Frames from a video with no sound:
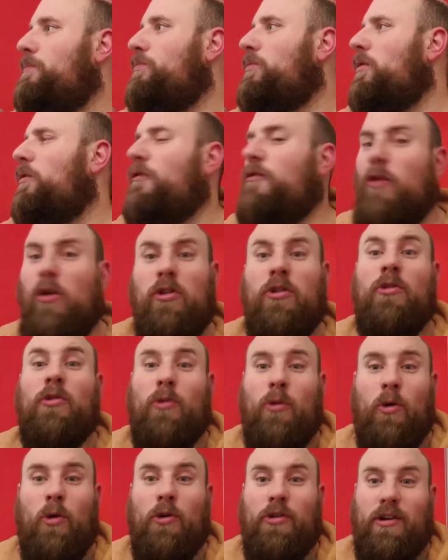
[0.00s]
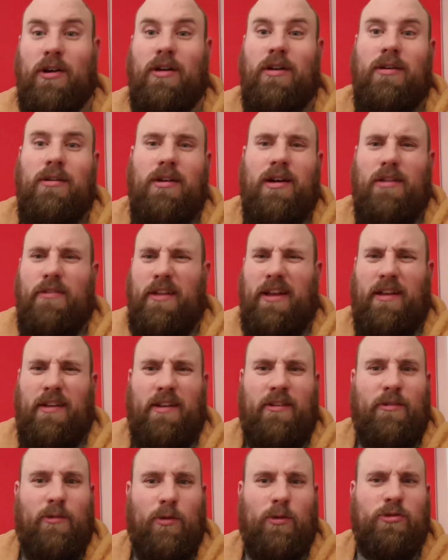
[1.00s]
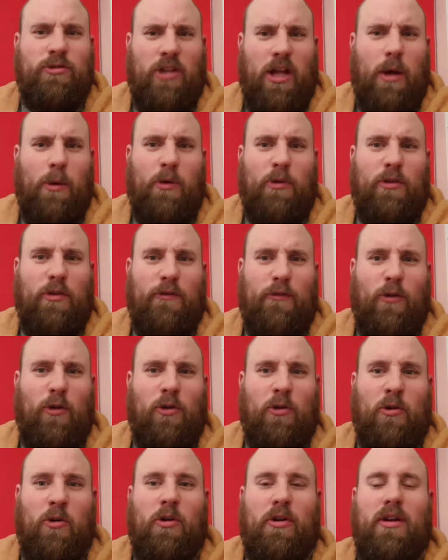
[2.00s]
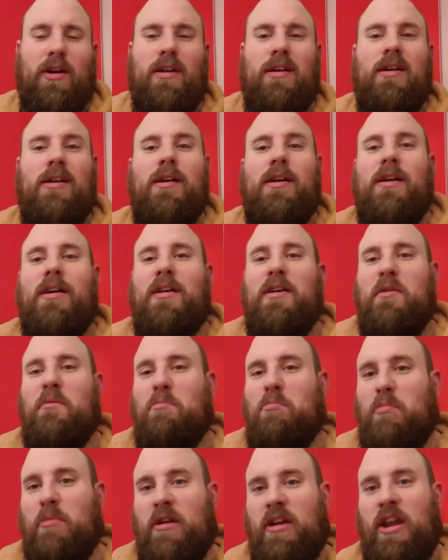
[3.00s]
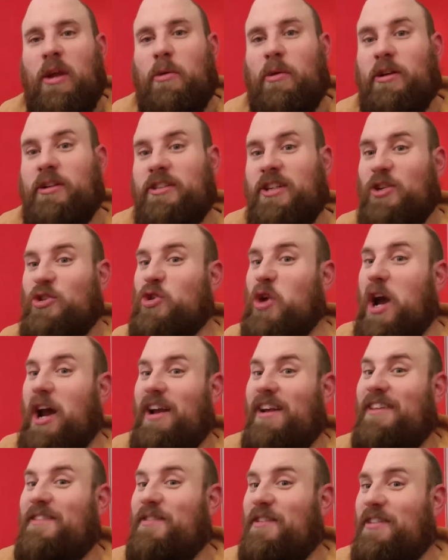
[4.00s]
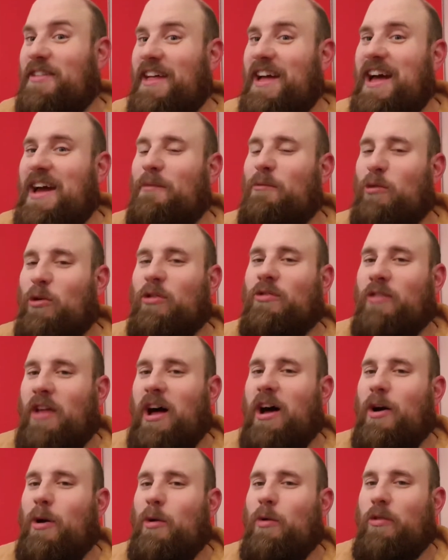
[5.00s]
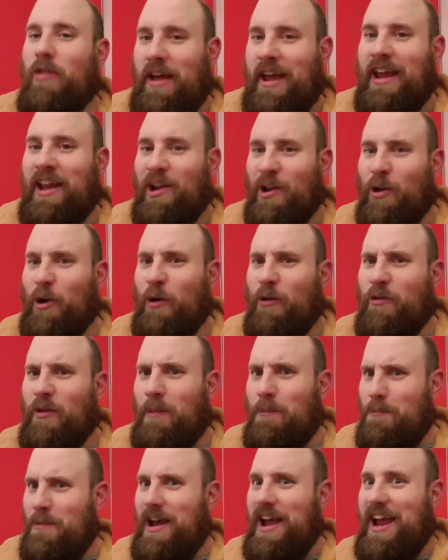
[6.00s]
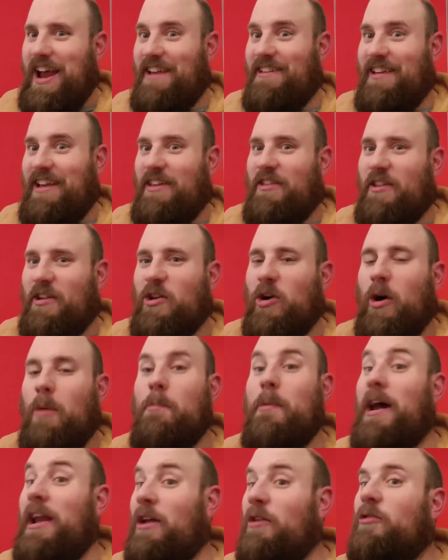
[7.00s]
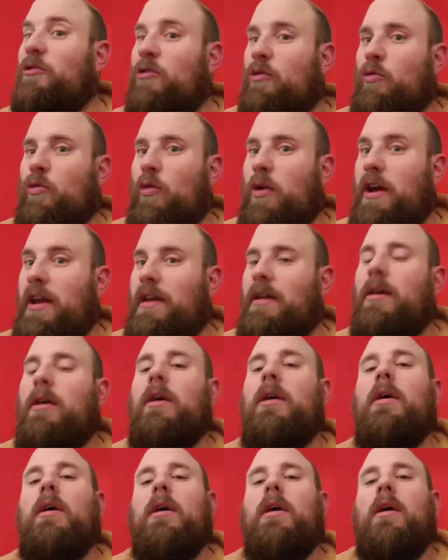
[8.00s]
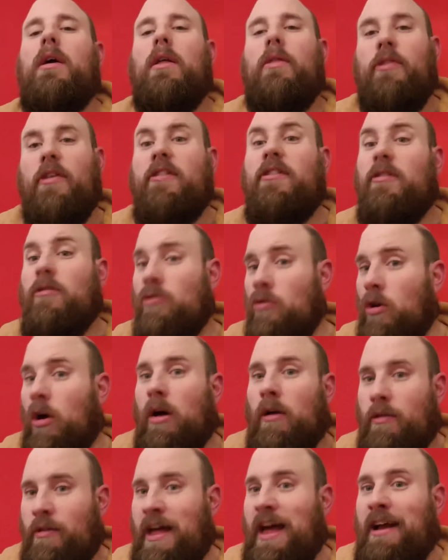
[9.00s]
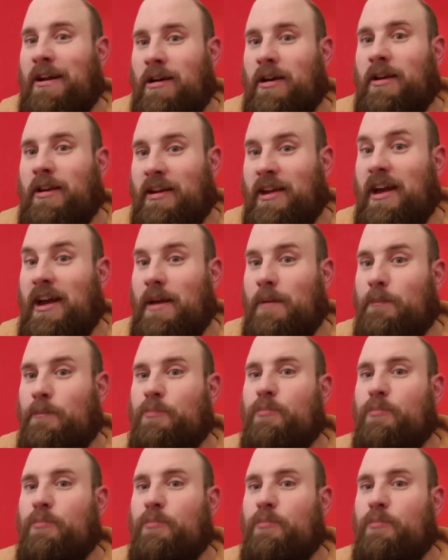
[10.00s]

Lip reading: Fallen Order, I think it's called Star Wars: The Fallen Order. Anyone who's seen trailers for that will know that it looks amazing and the combat looks great. This is not that kind of game.